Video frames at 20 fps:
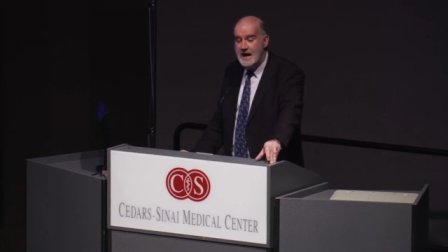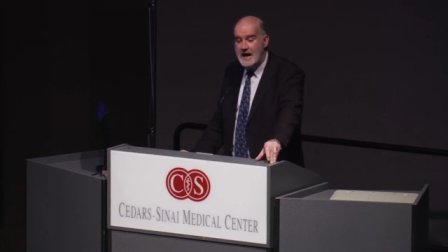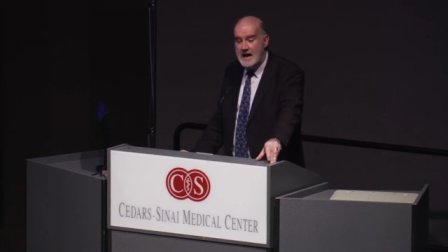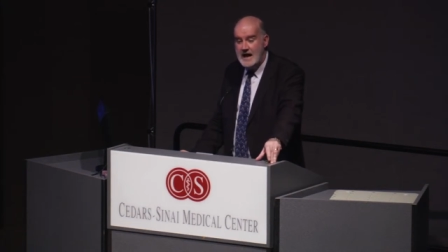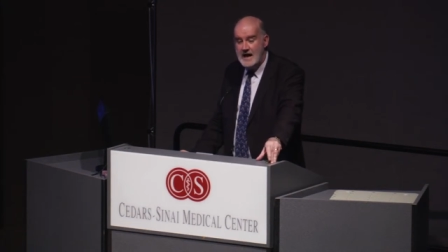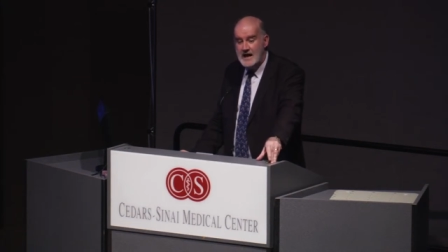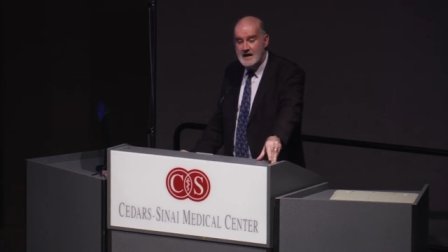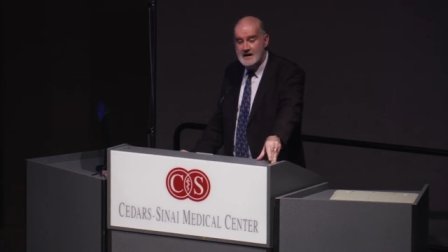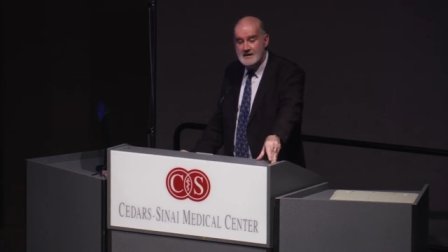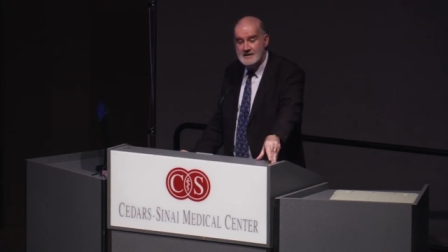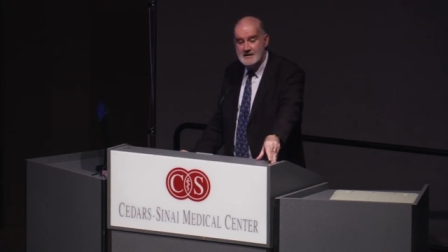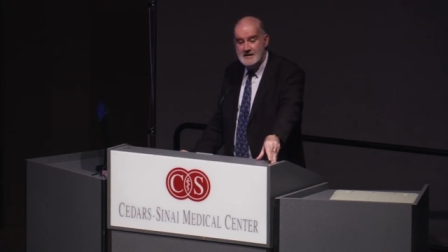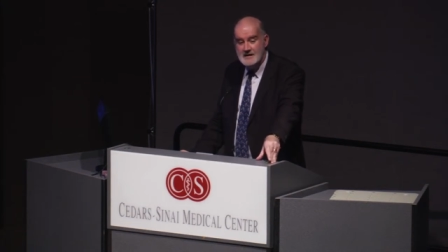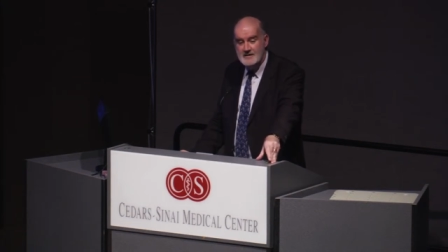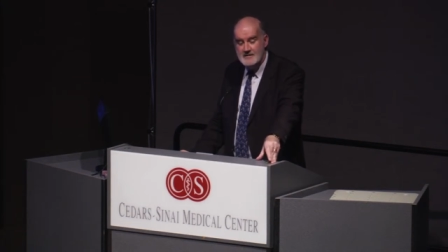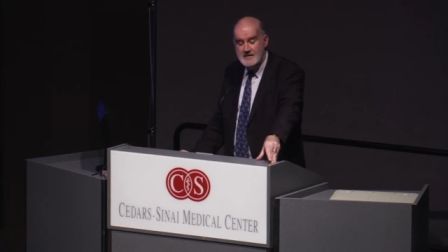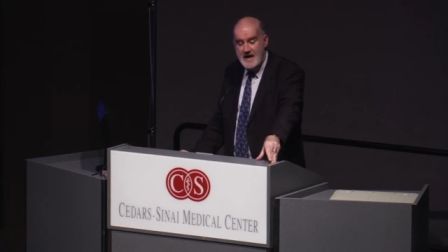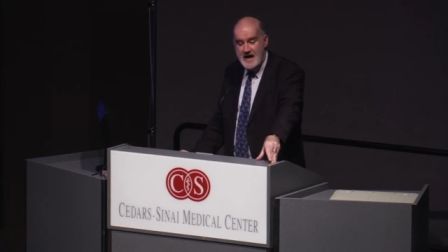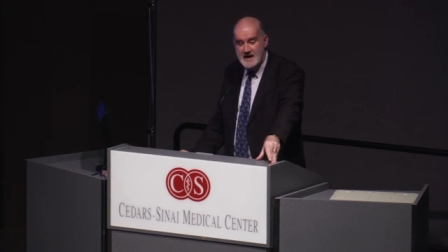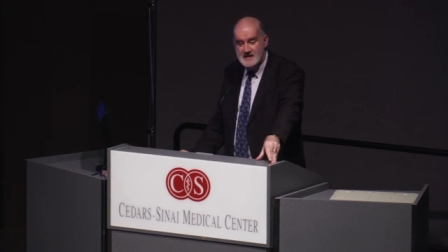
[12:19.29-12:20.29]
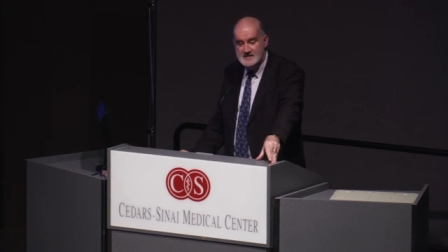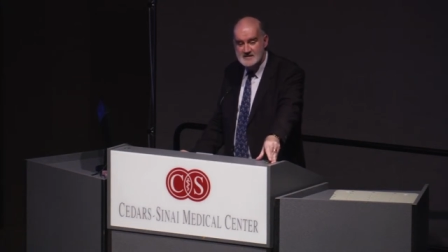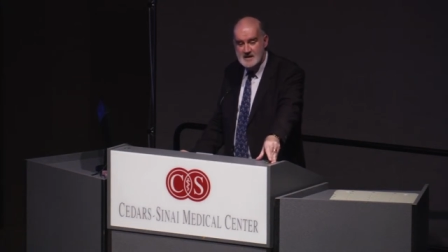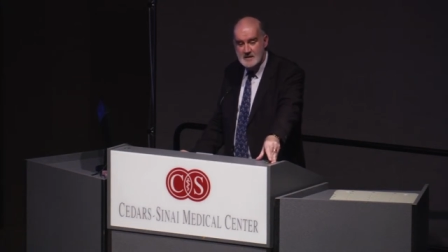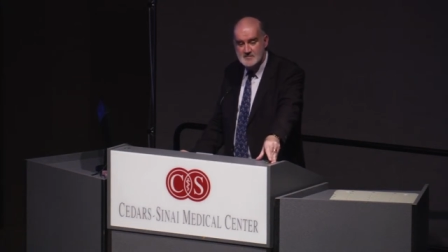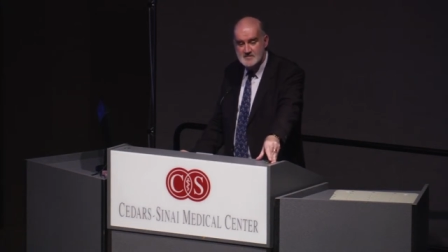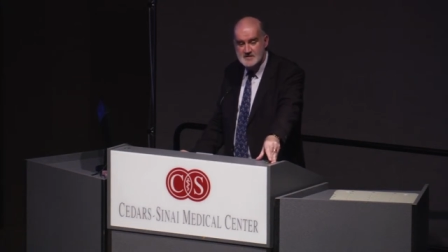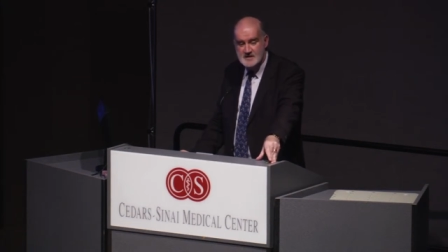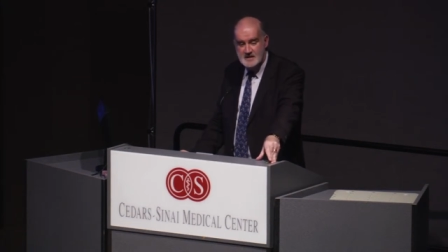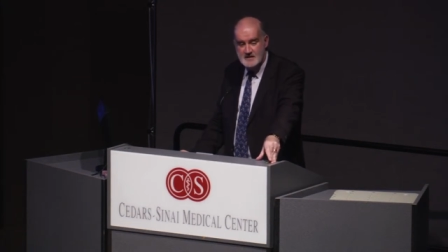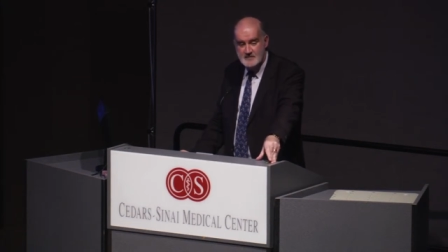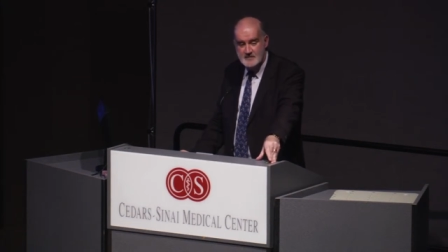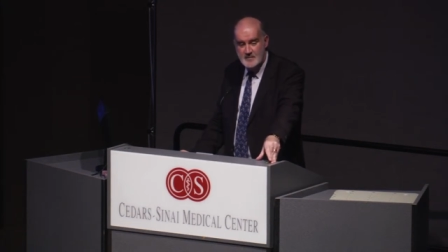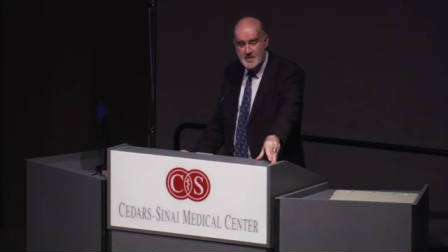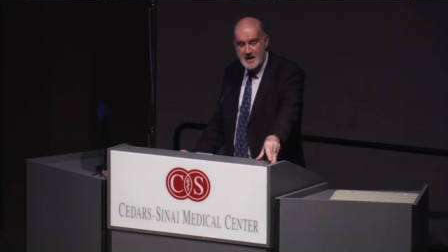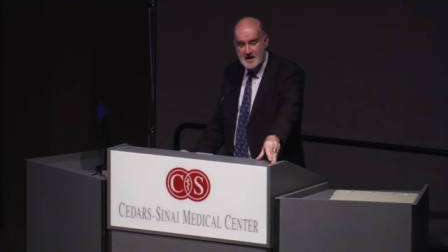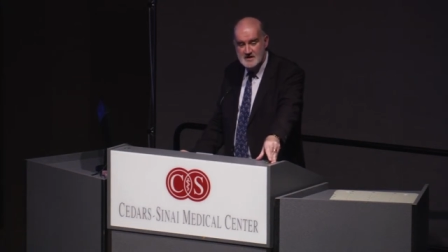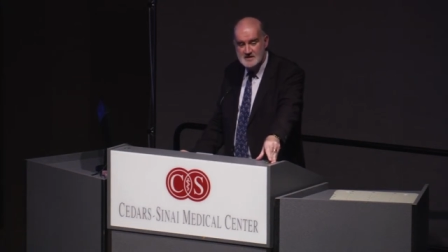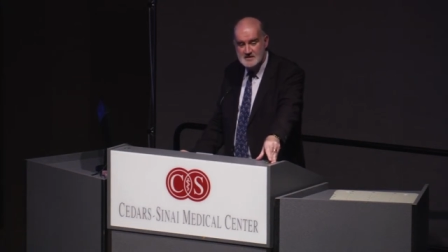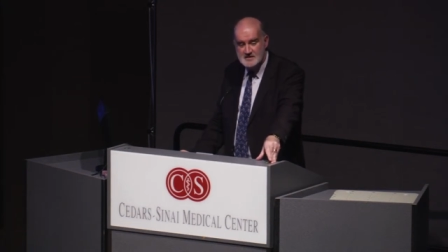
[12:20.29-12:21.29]
And in that subset of
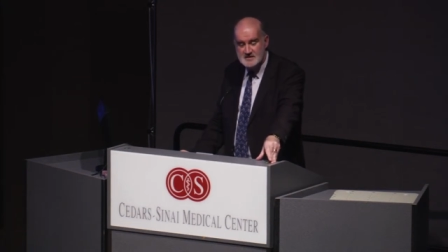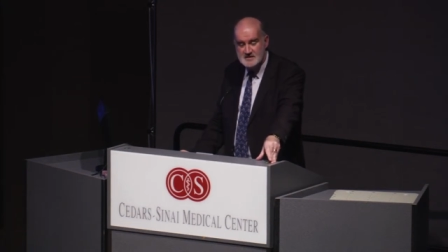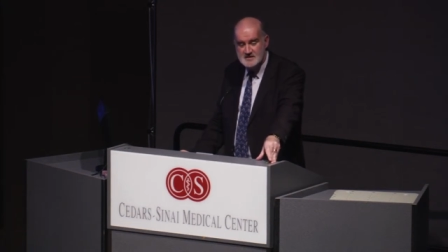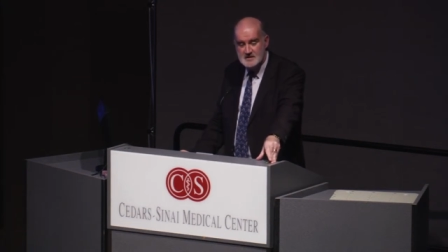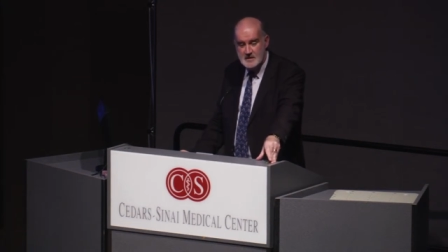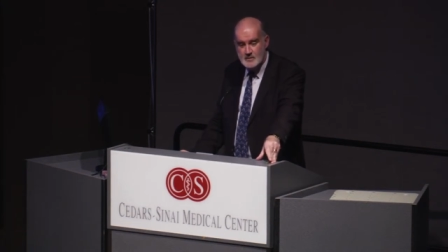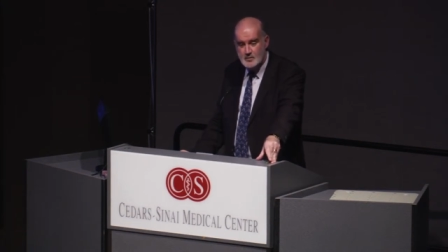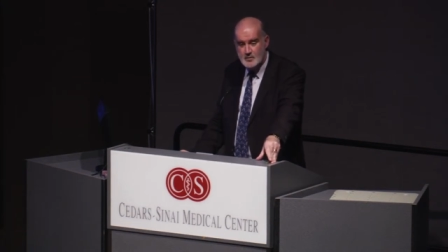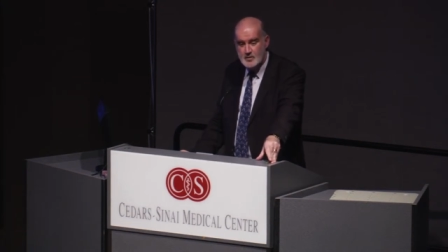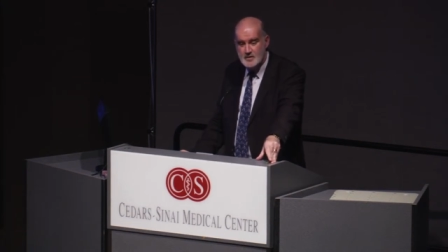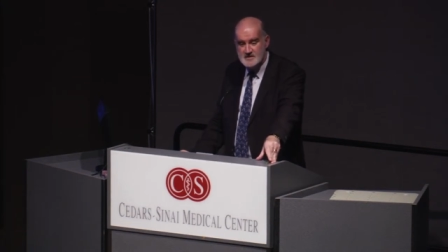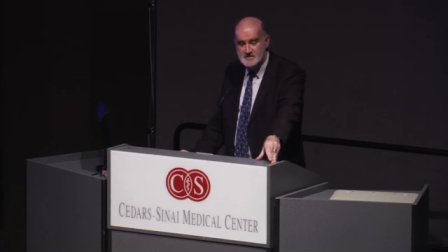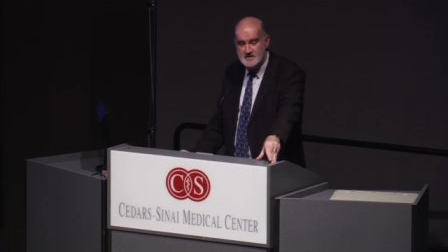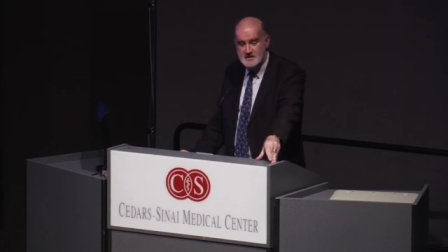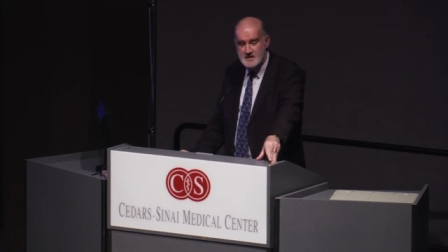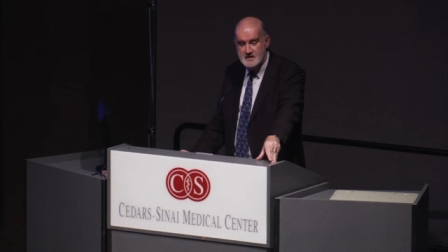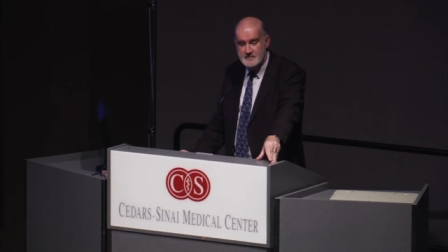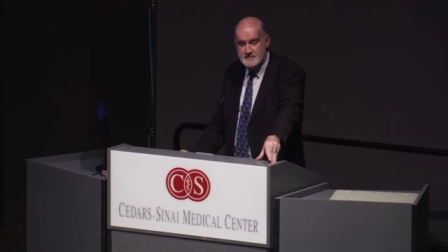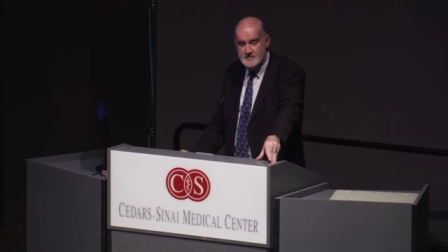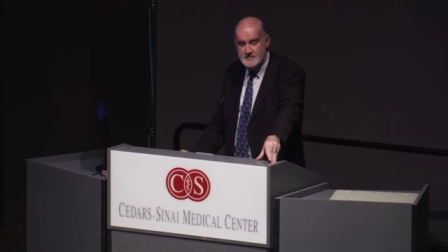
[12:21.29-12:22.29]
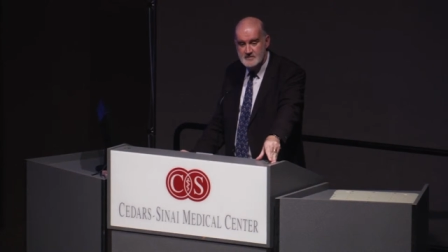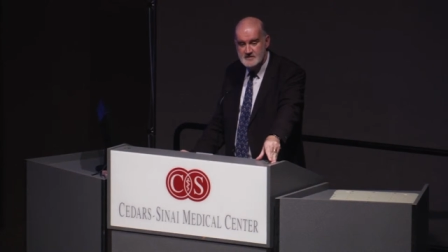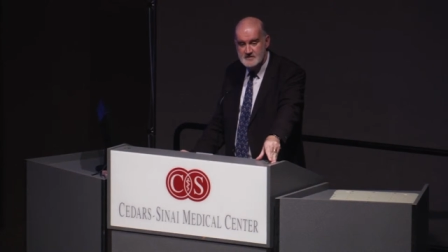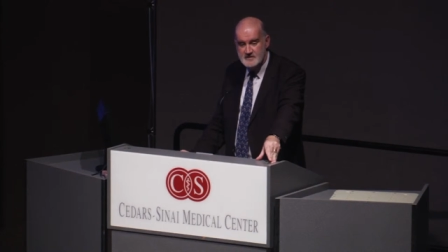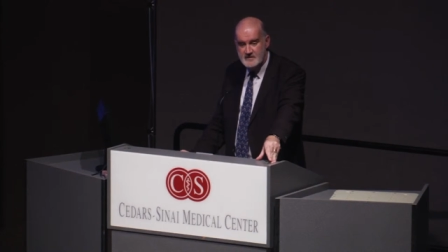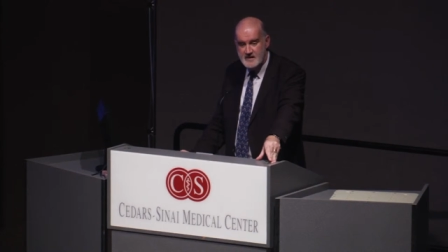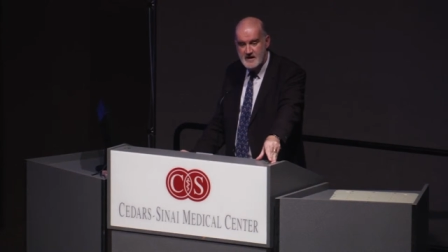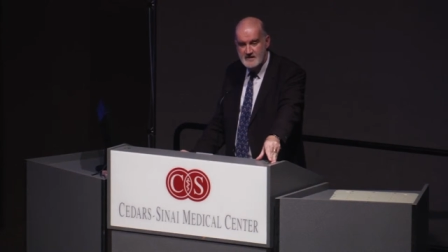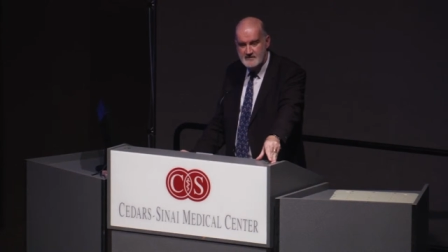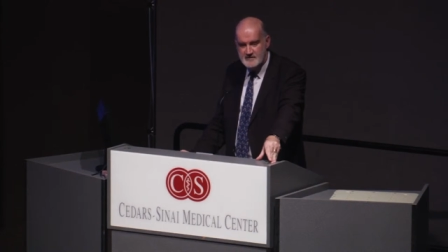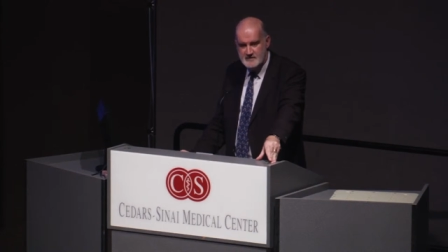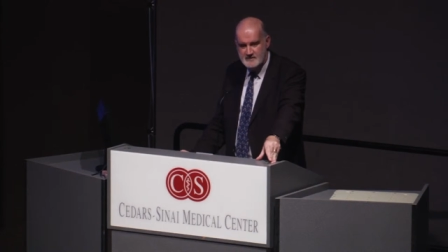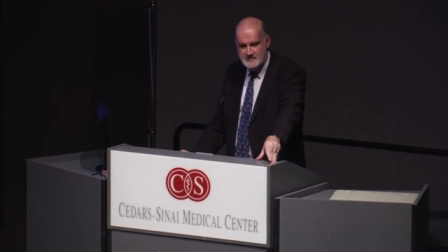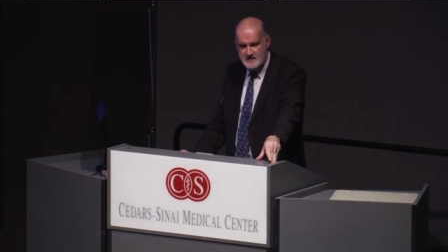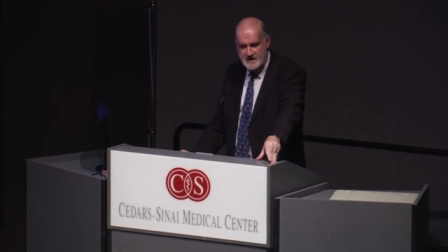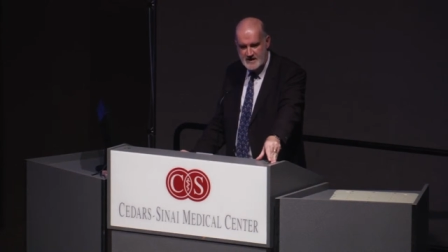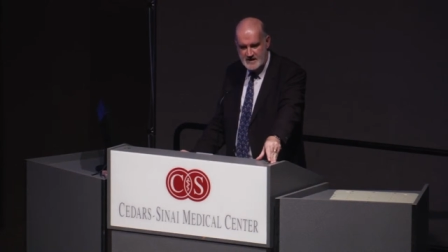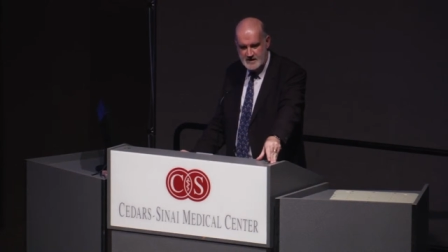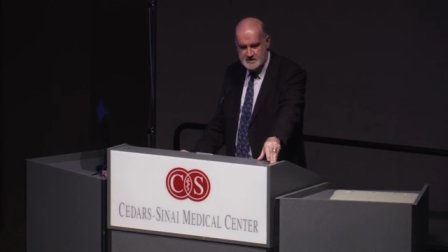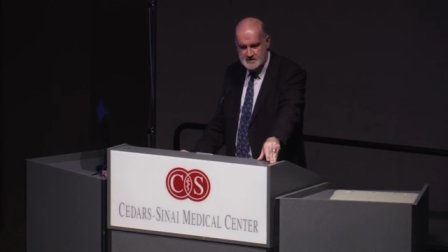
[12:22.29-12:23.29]
patients, there was an overall survival
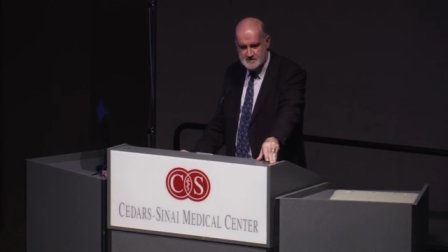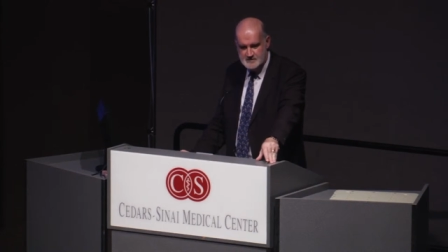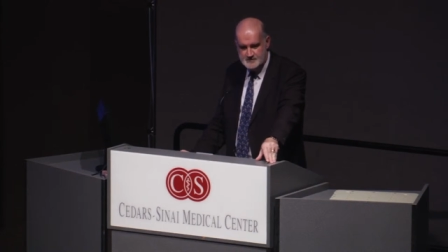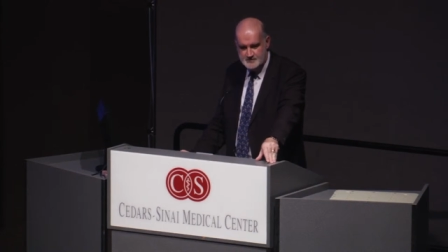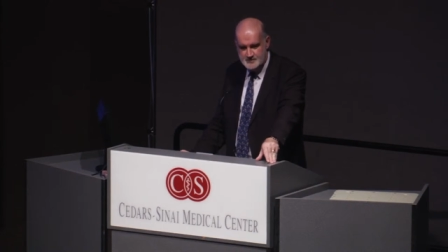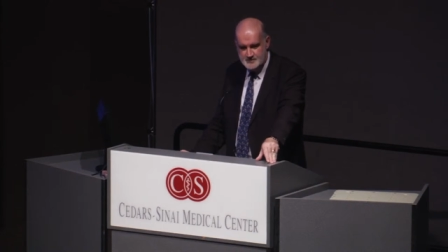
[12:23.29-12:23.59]
advantage.